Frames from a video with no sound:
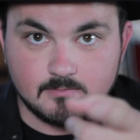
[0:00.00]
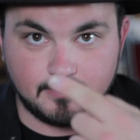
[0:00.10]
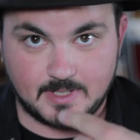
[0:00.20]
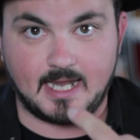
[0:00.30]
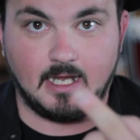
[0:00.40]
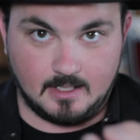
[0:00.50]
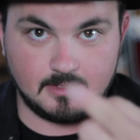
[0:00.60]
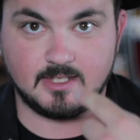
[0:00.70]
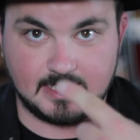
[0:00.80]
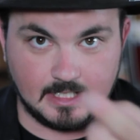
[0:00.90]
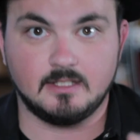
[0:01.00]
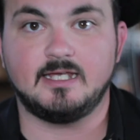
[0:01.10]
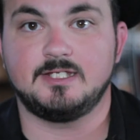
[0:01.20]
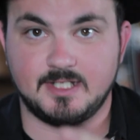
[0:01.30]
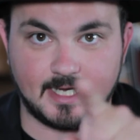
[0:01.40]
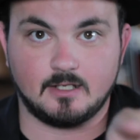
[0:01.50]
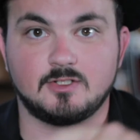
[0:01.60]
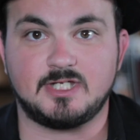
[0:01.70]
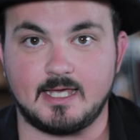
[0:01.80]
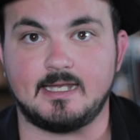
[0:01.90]
But the deal is you gotta go
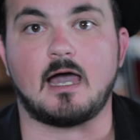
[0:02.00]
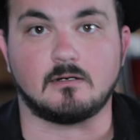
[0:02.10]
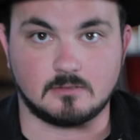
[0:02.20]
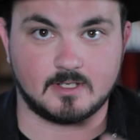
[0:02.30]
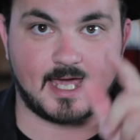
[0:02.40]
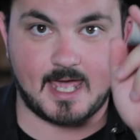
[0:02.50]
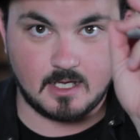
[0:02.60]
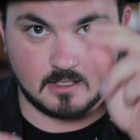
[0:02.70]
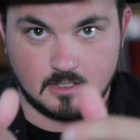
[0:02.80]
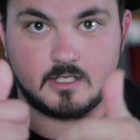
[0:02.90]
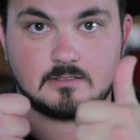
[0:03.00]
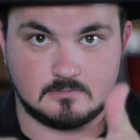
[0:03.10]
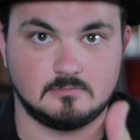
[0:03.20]
check it out, okay? Good.